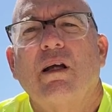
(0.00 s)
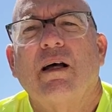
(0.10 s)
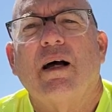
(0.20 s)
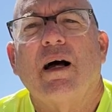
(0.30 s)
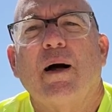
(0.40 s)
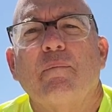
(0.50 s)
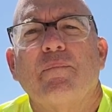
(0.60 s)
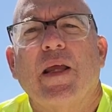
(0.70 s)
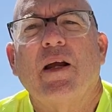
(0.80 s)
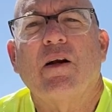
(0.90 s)
um,
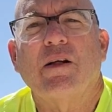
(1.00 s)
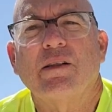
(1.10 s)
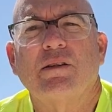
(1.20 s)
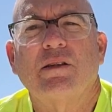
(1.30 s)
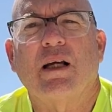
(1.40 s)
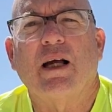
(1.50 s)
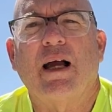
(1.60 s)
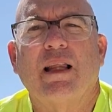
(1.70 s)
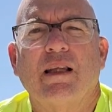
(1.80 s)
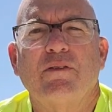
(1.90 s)
areas. Uh,
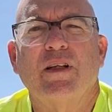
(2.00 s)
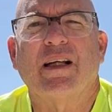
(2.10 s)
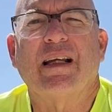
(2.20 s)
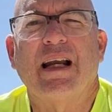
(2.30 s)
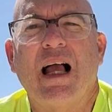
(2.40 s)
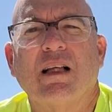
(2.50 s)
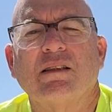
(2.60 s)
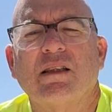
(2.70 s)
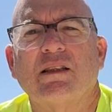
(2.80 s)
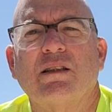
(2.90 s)
I live in a canal
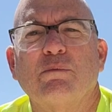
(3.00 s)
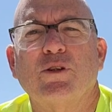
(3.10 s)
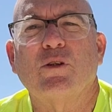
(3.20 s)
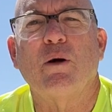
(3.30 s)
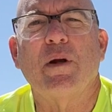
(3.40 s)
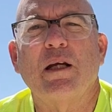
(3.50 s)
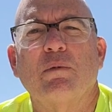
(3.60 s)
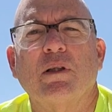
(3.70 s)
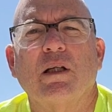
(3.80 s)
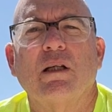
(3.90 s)
system, so I'm
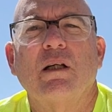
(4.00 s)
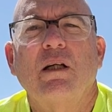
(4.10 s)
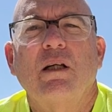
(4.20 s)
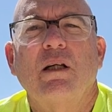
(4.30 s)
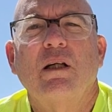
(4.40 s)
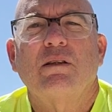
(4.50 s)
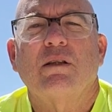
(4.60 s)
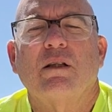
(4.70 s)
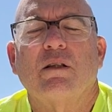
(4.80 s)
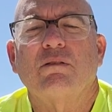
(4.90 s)
able to
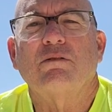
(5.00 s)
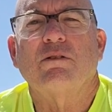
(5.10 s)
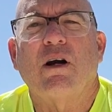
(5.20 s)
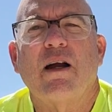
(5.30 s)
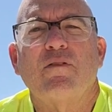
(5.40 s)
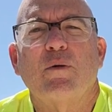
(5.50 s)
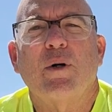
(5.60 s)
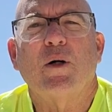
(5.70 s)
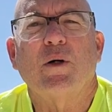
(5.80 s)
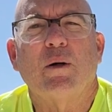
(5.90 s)
to drive the
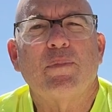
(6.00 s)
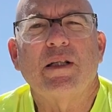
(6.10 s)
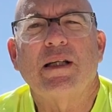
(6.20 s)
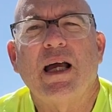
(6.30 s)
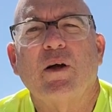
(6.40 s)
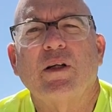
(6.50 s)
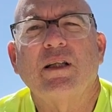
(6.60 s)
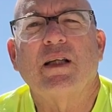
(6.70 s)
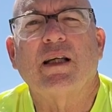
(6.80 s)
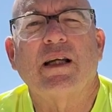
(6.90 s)
boat up and down
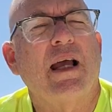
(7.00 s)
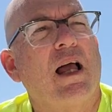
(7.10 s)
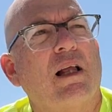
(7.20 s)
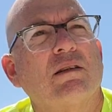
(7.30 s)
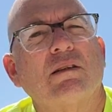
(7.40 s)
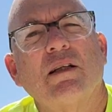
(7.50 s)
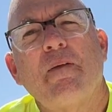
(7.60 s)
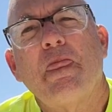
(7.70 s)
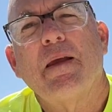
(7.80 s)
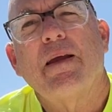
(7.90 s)
in the canals.
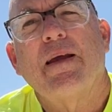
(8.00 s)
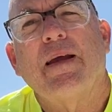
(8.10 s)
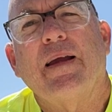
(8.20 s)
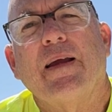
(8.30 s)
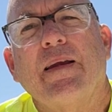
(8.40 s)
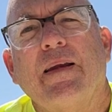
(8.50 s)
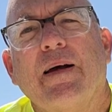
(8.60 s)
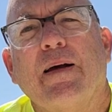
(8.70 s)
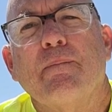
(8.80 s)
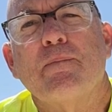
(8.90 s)
And
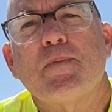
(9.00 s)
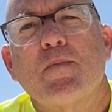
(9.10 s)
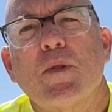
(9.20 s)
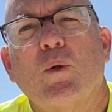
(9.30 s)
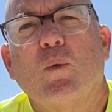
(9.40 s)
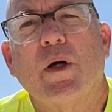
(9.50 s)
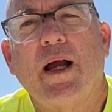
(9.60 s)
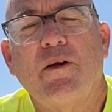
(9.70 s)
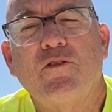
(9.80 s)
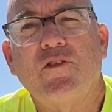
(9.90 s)
um, what
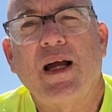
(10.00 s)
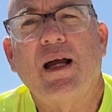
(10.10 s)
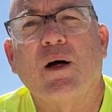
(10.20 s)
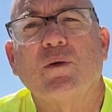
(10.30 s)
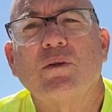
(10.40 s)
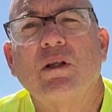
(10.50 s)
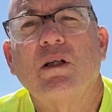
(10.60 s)
I've found